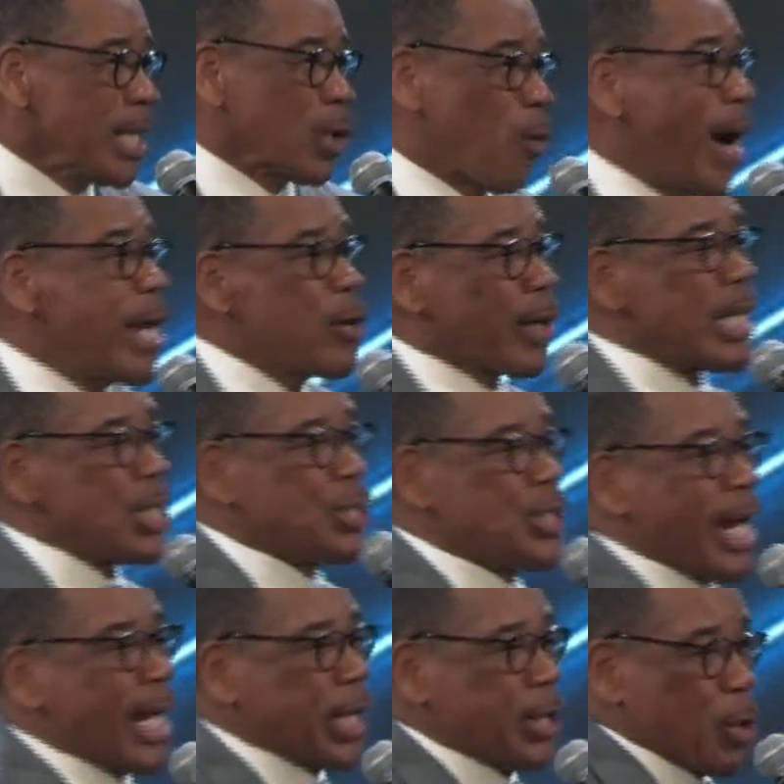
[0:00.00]
The way you can
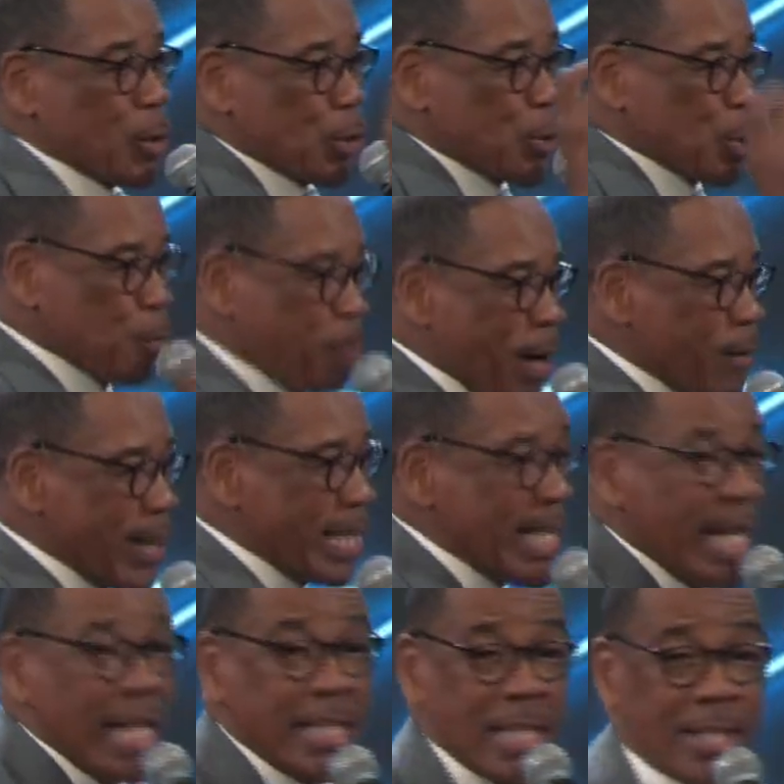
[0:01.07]
check your
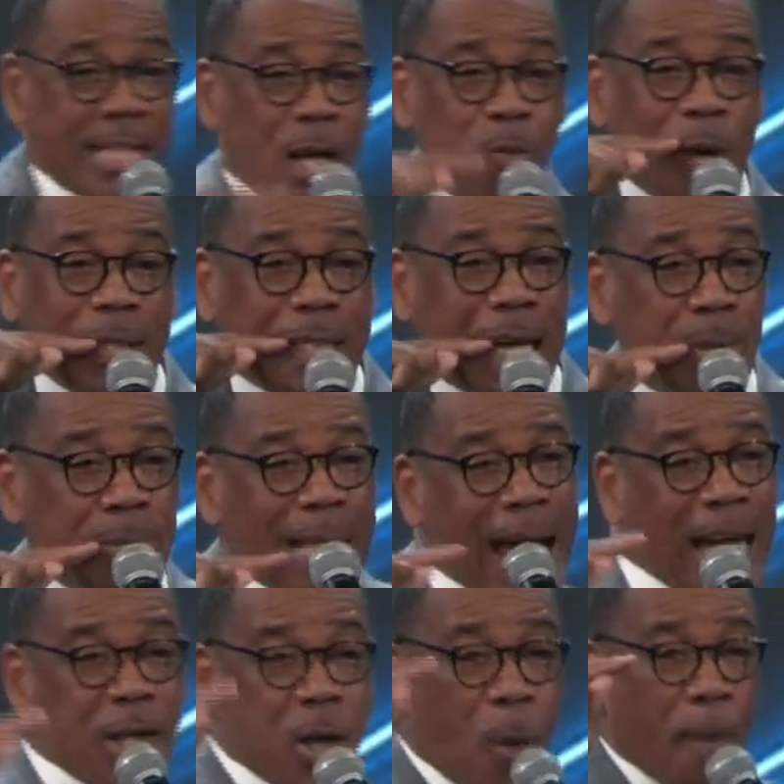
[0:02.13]
spirit to see what comes
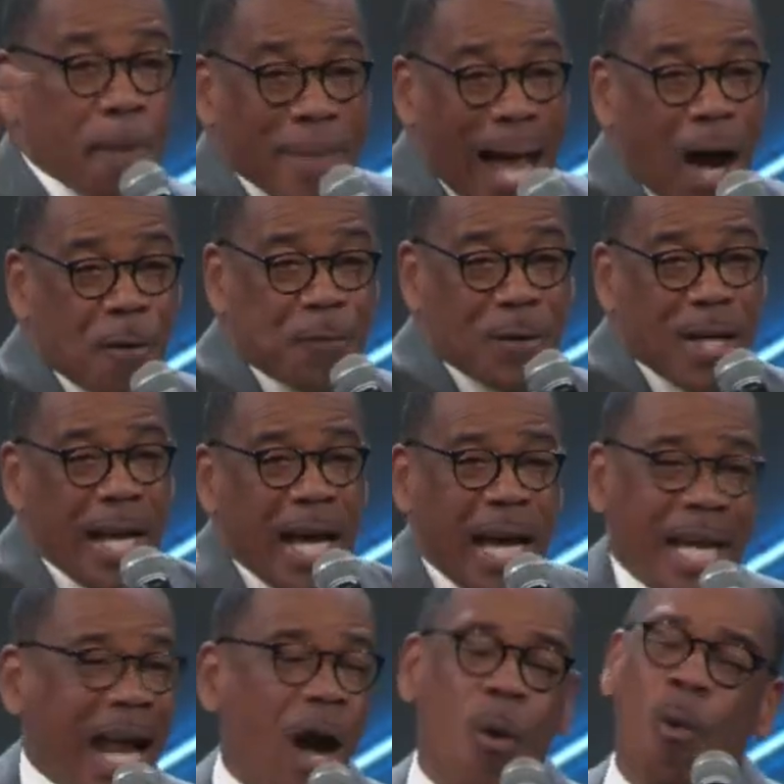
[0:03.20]
out of your mouth
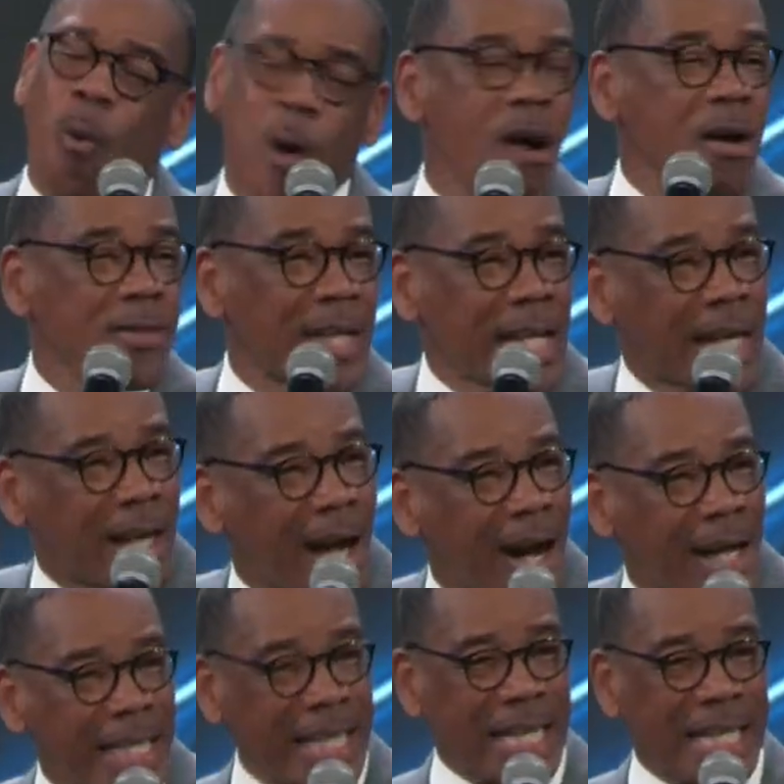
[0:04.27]
and how worthy
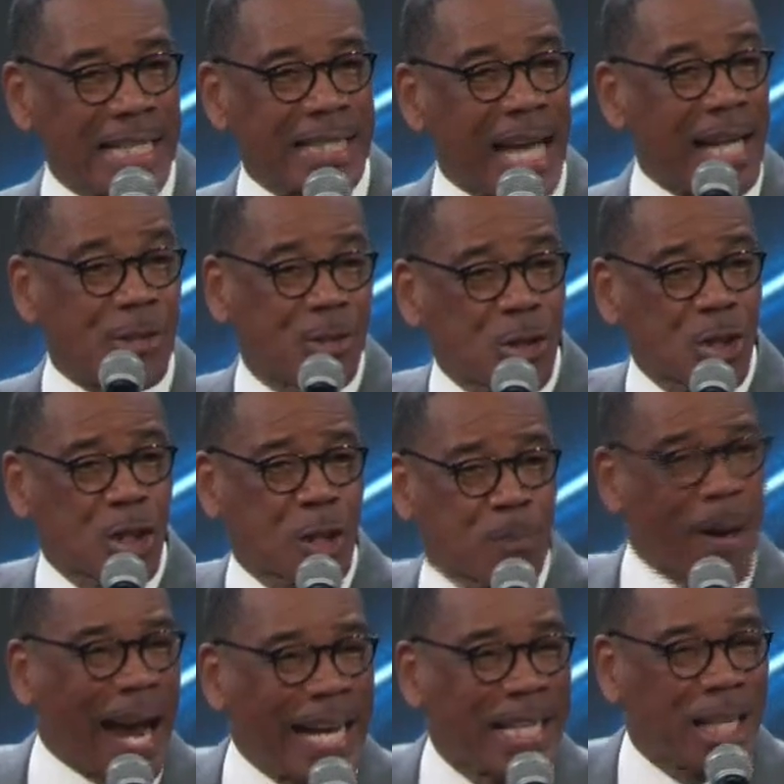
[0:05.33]
God is in
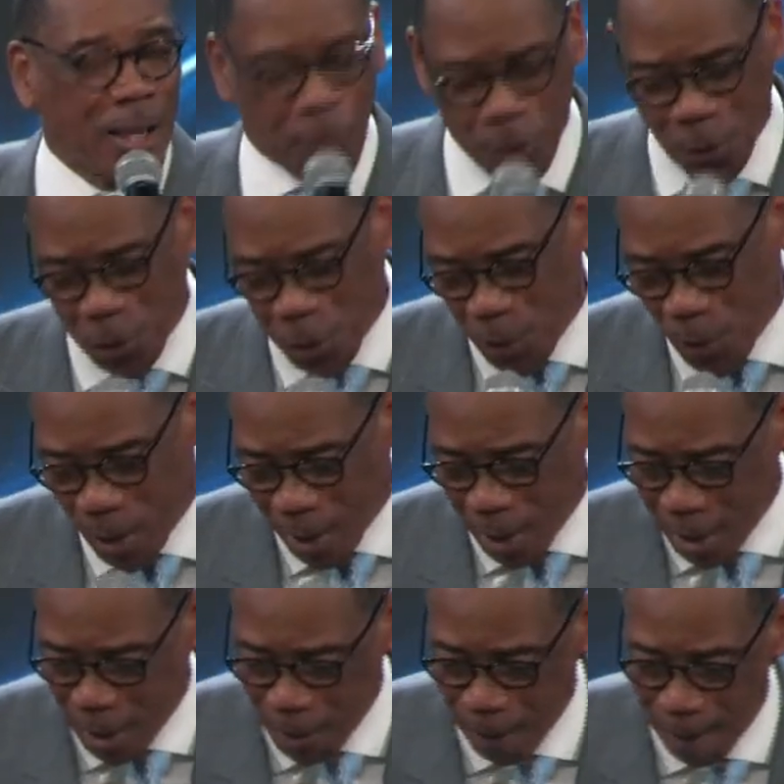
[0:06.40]
spite of who you
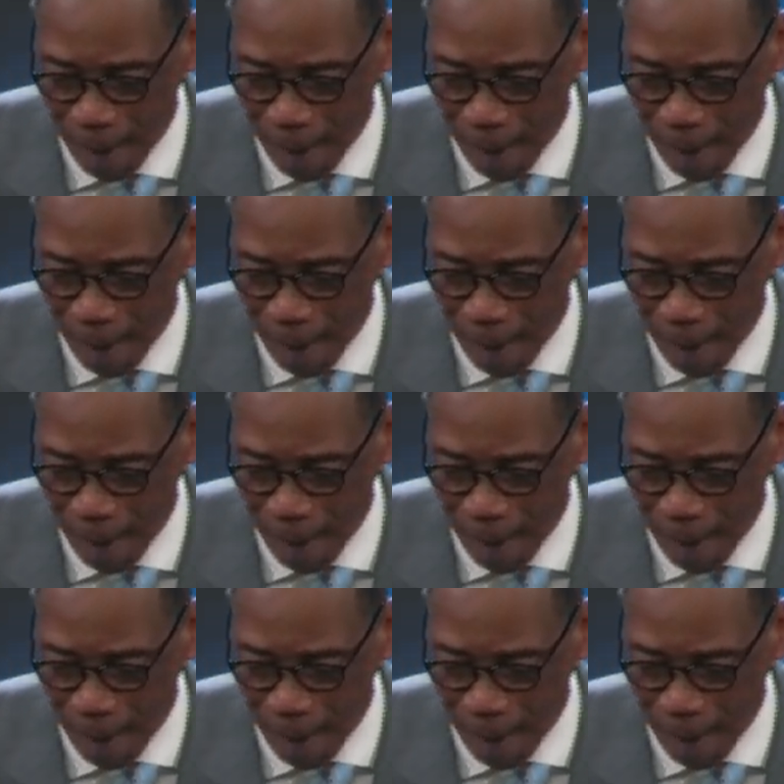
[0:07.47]
are.